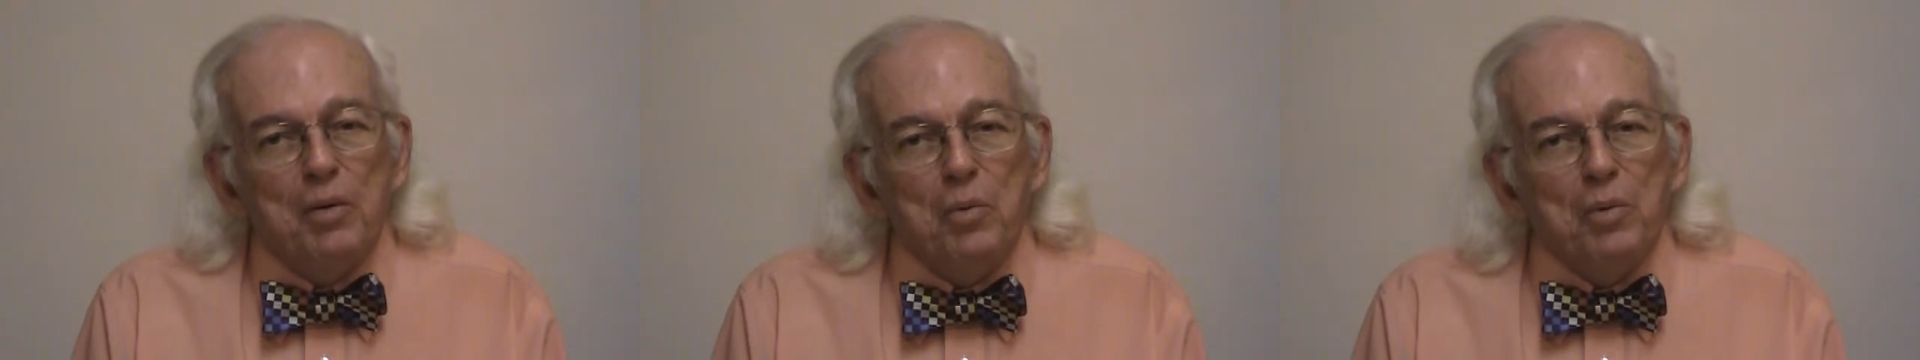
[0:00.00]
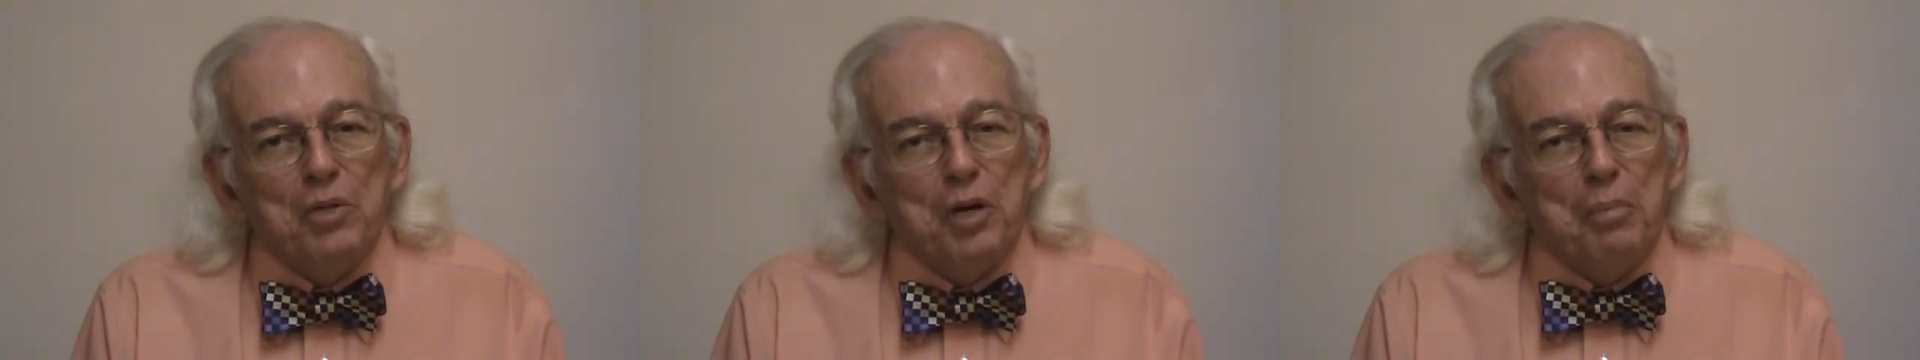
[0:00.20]

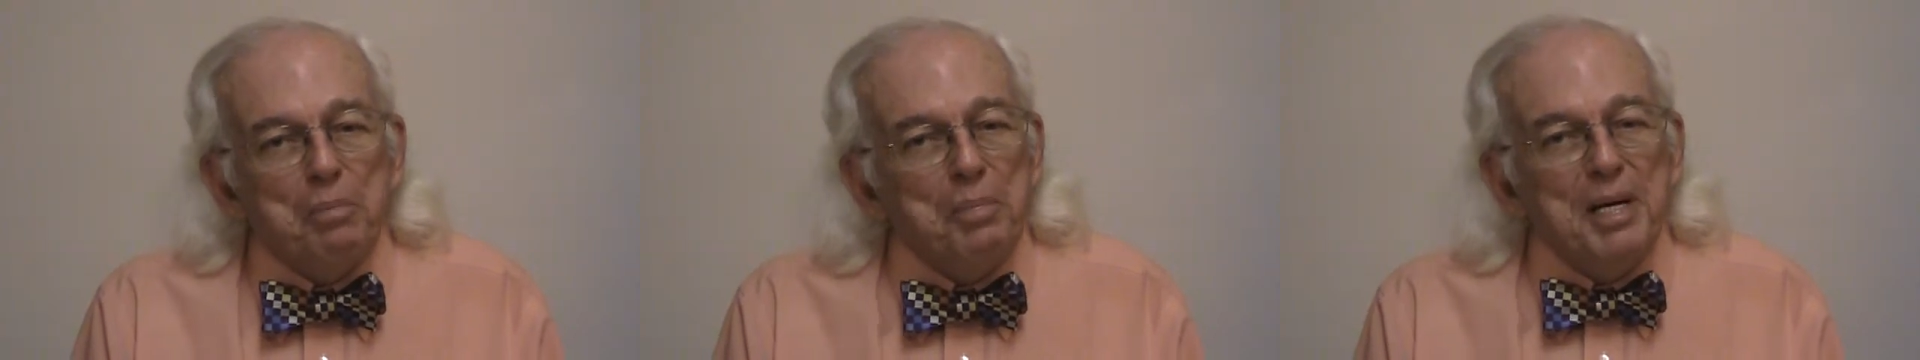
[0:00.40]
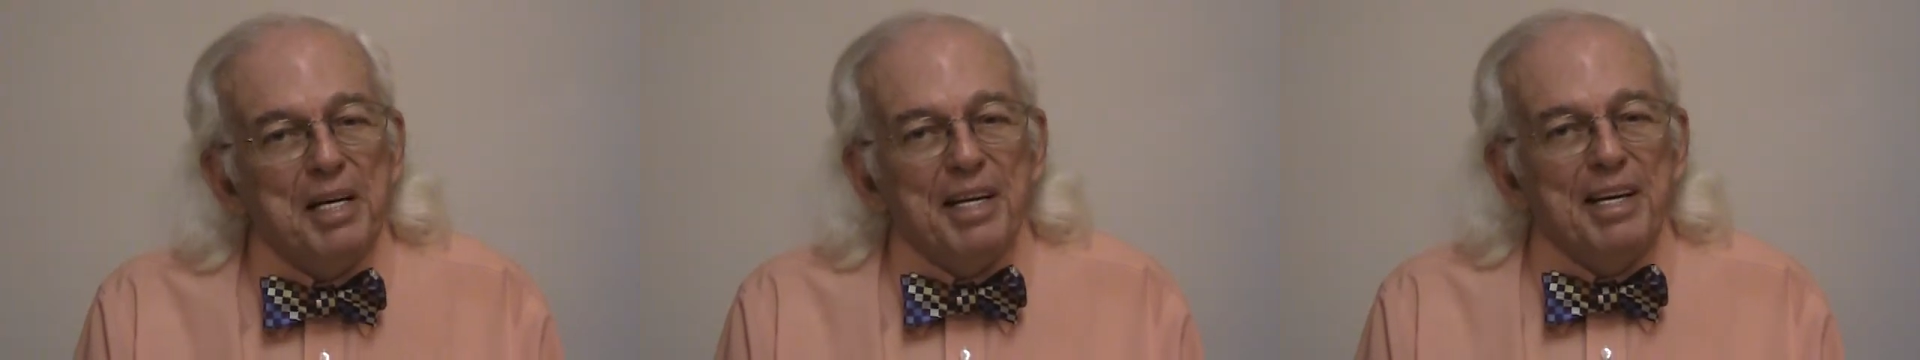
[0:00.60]
was a
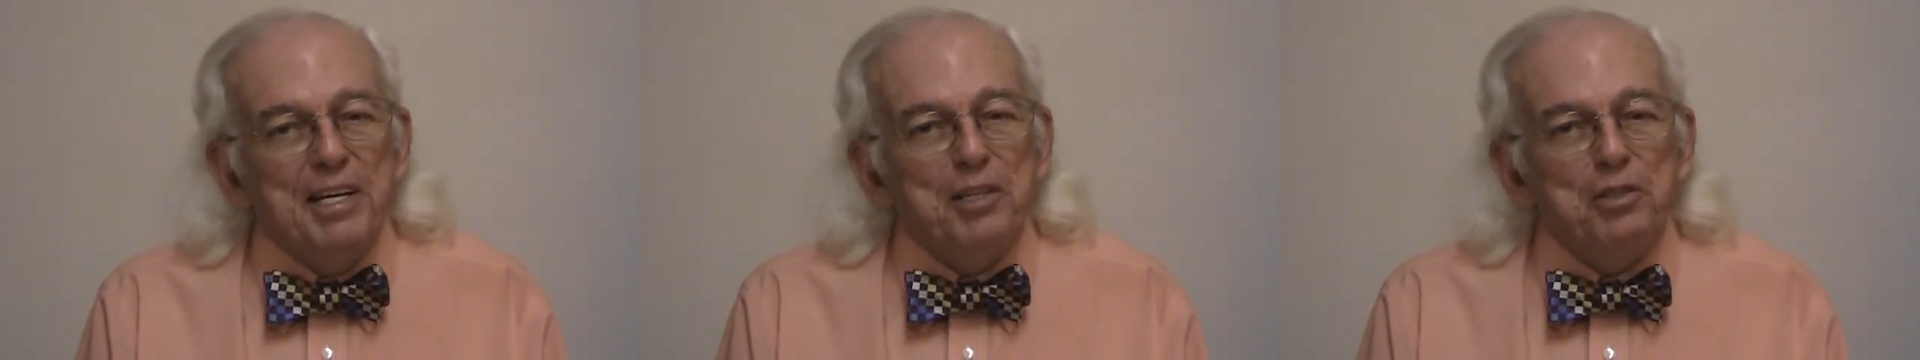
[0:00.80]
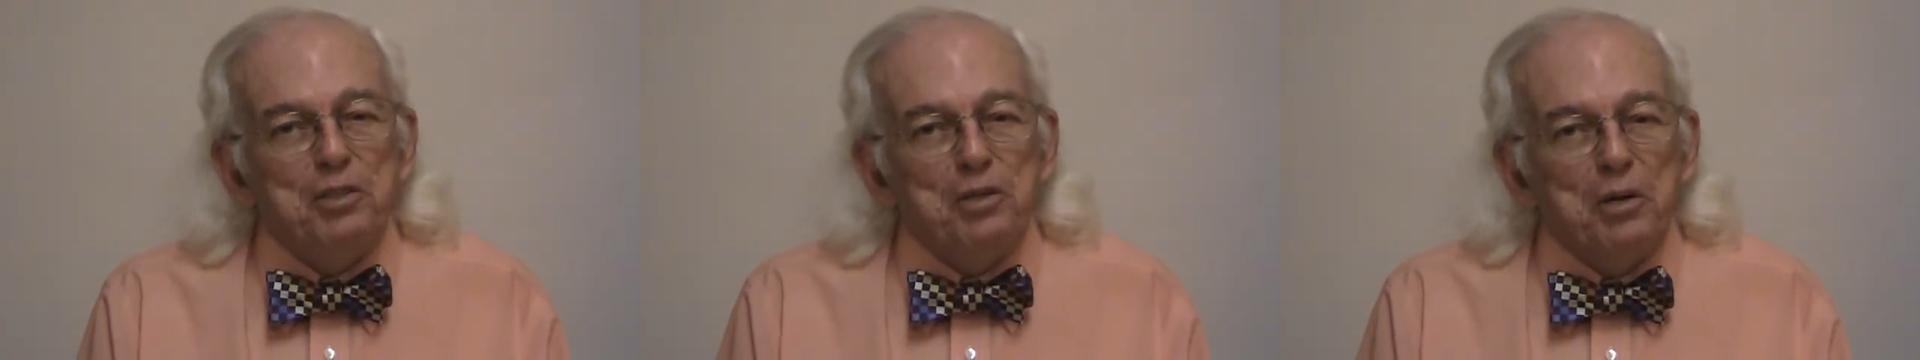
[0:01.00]
big
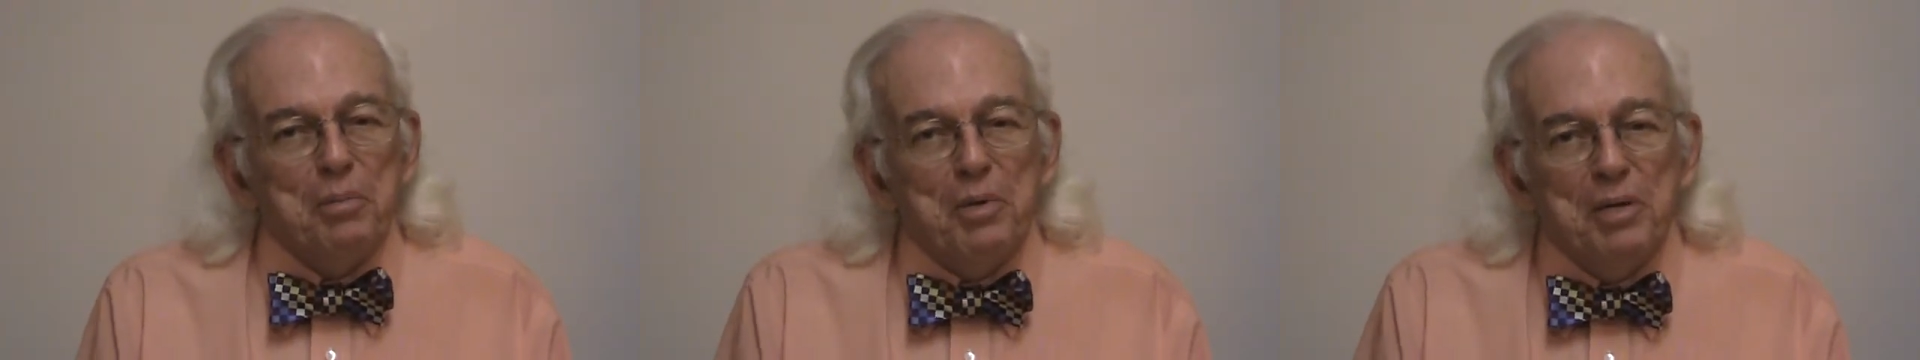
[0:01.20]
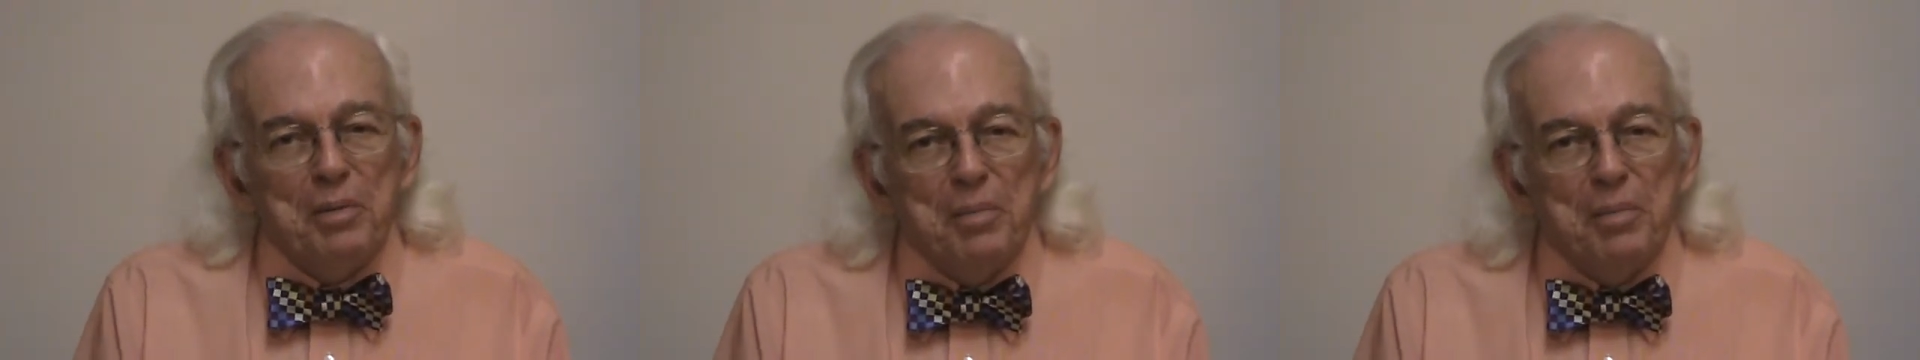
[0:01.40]
issue among